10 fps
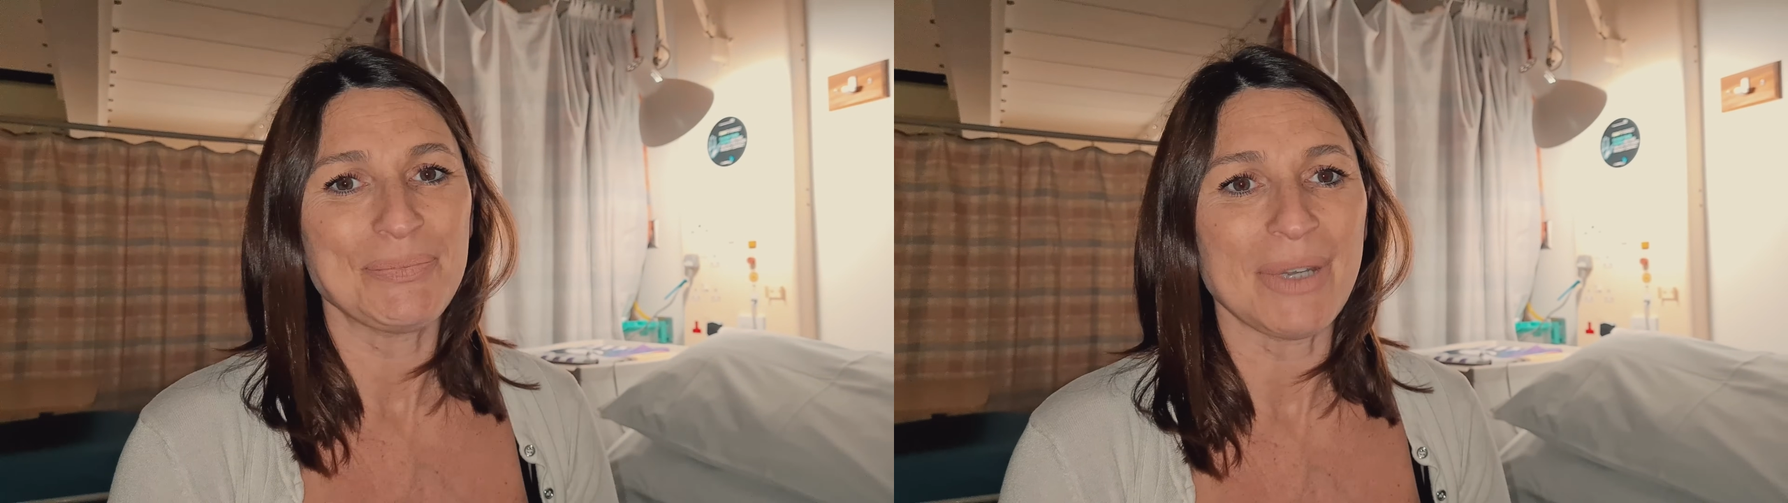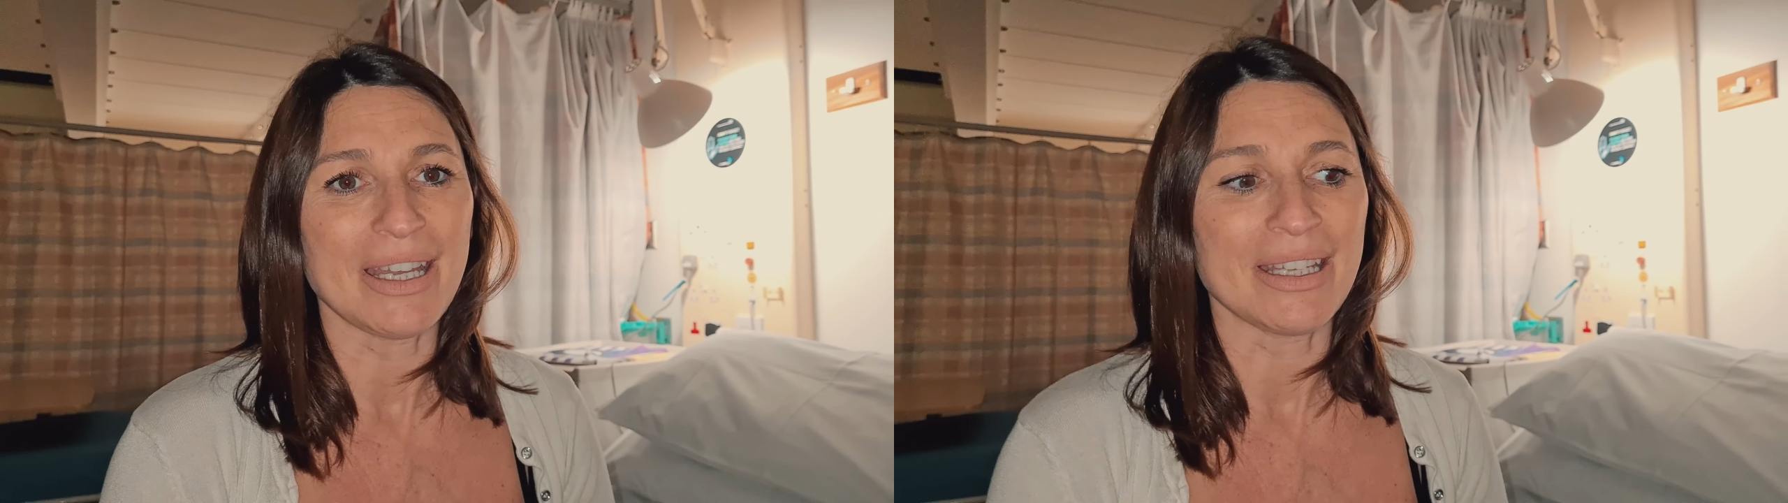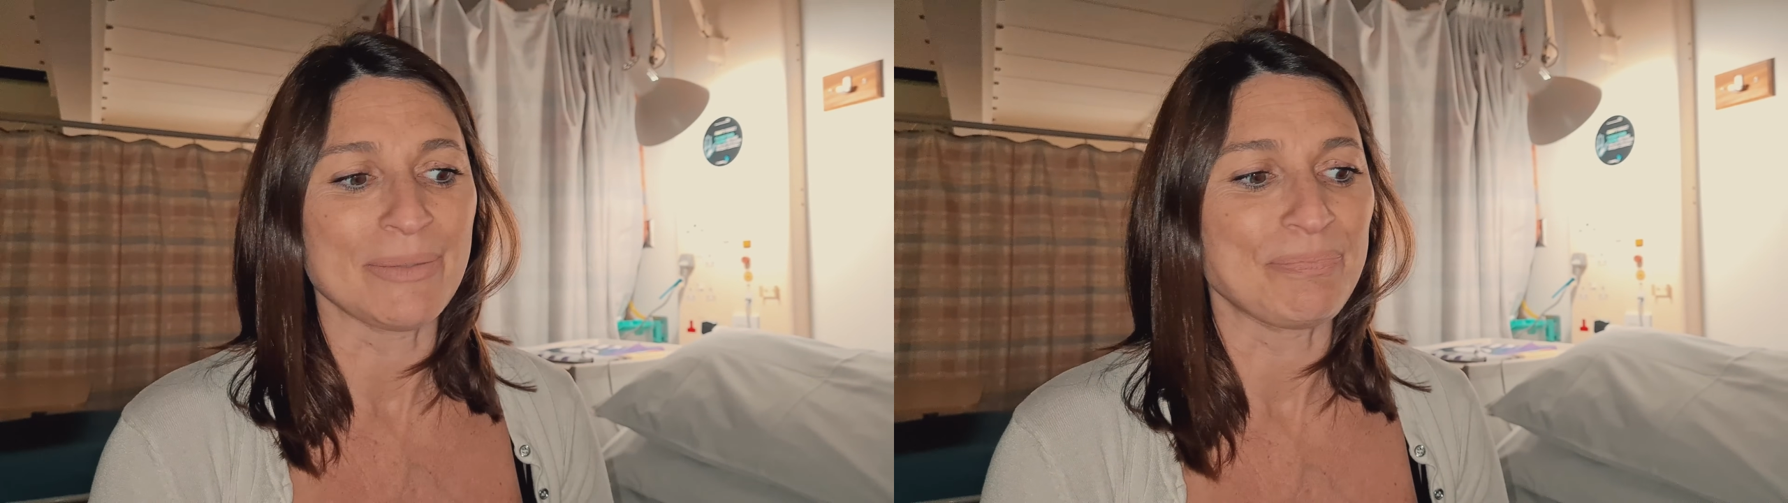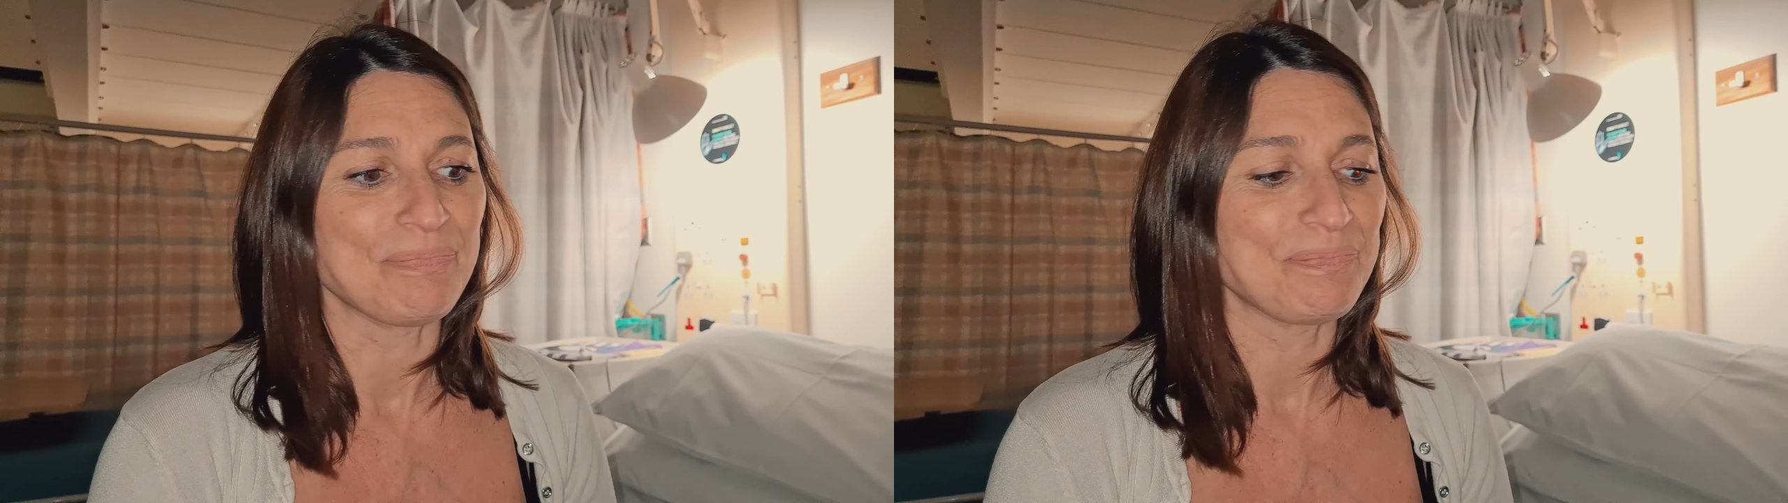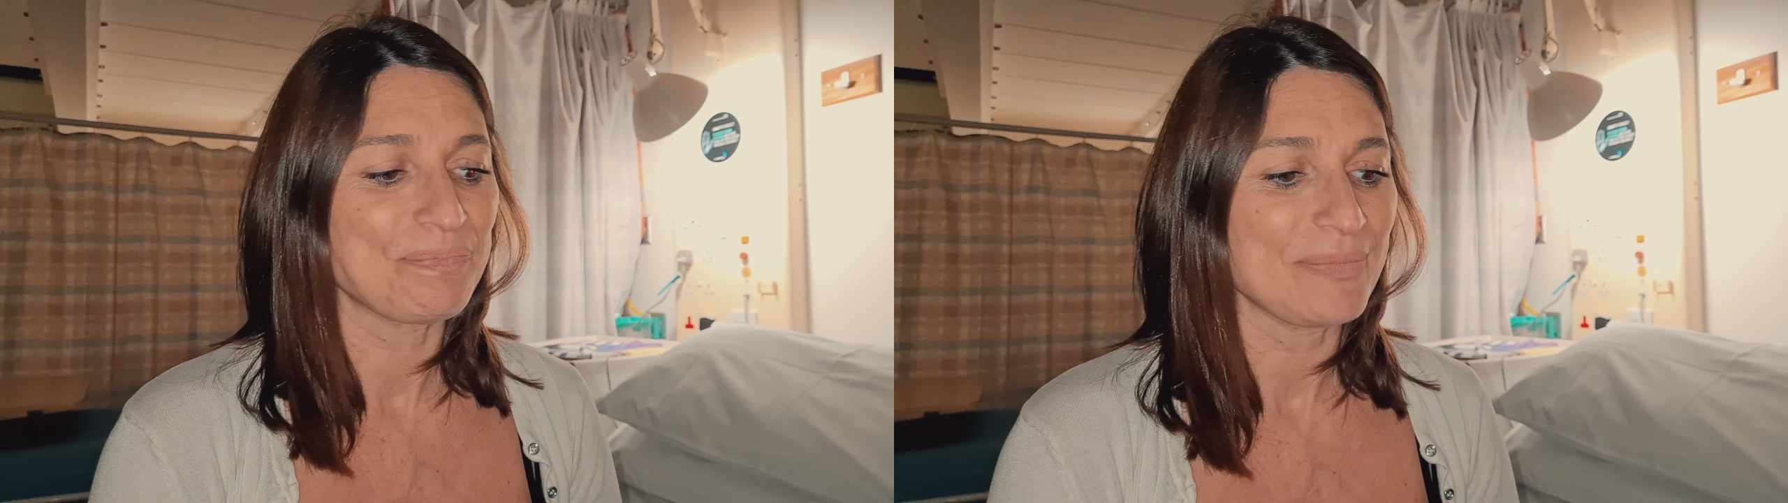But um,
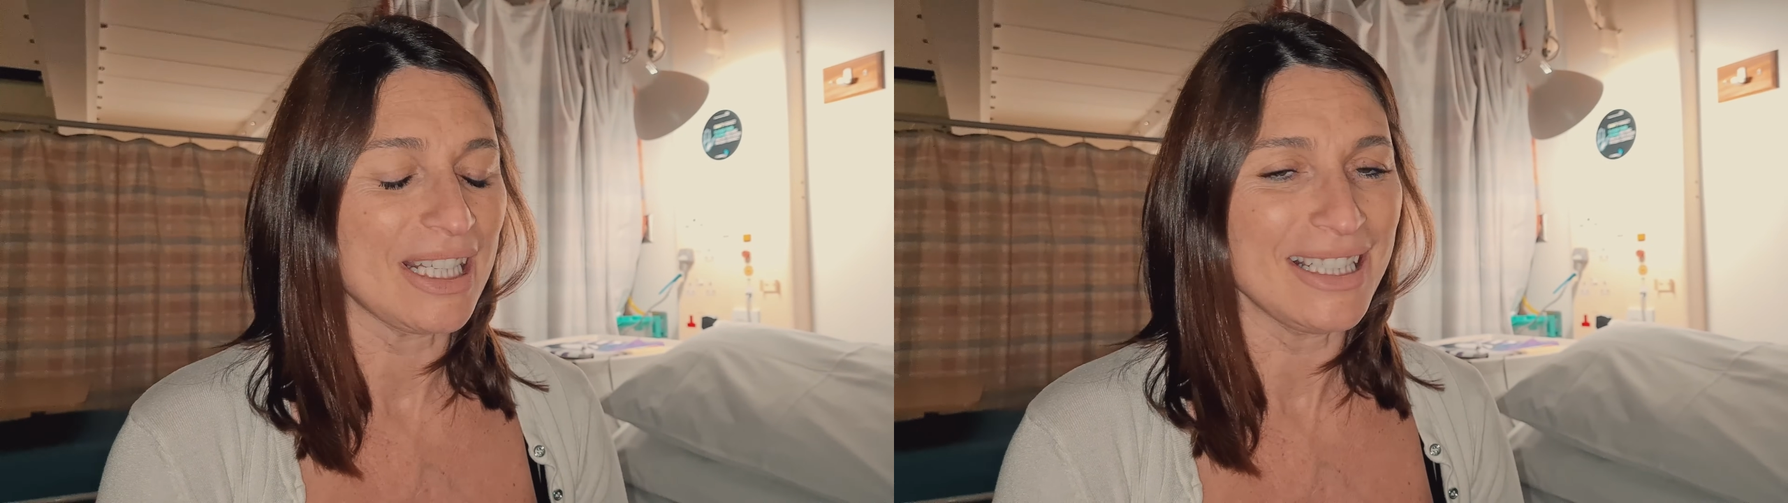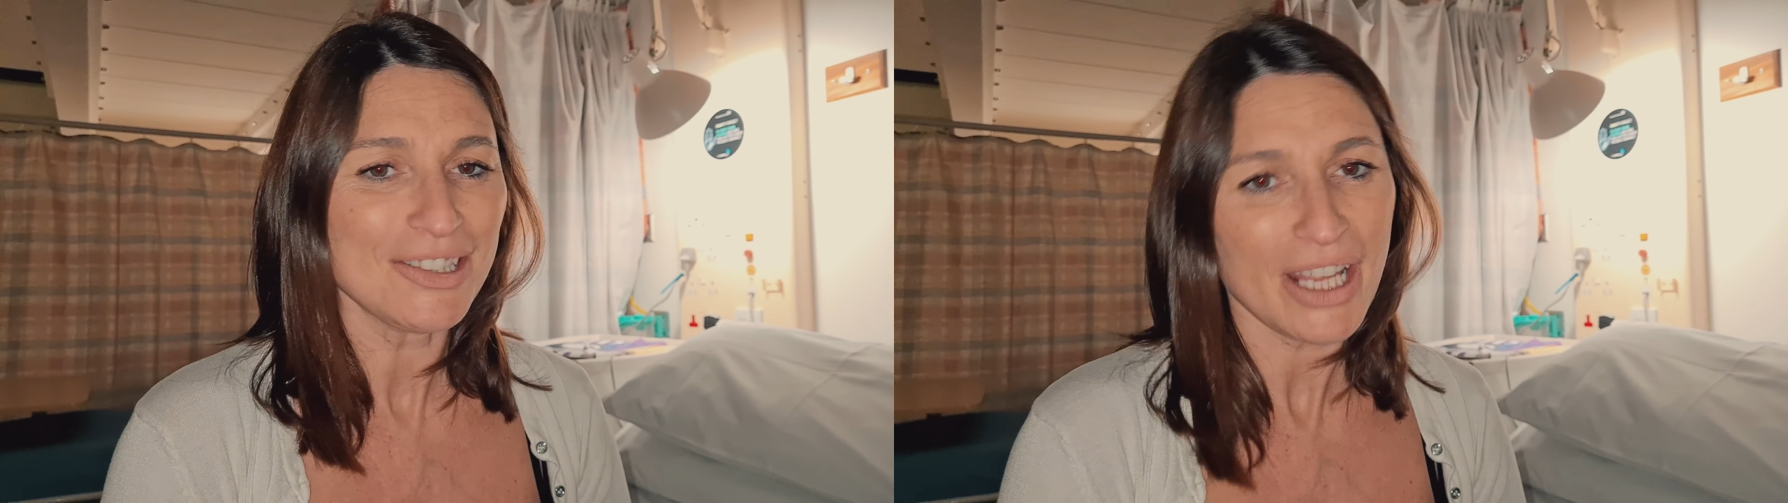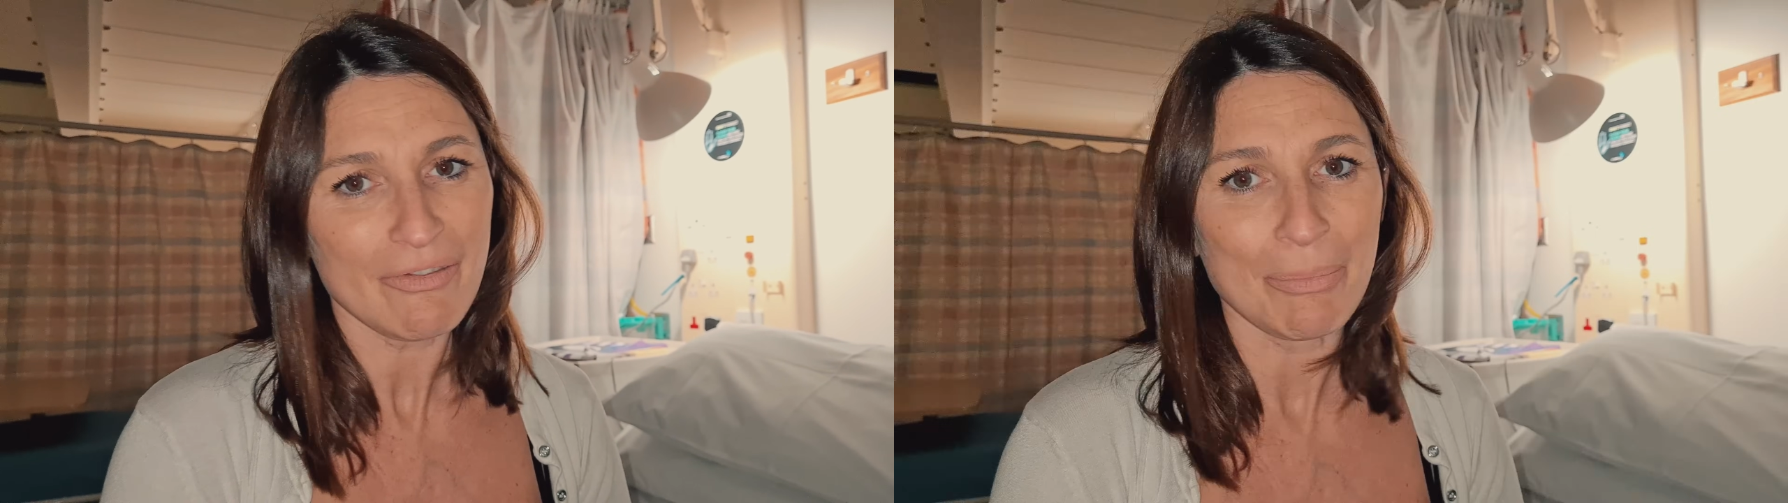at least I have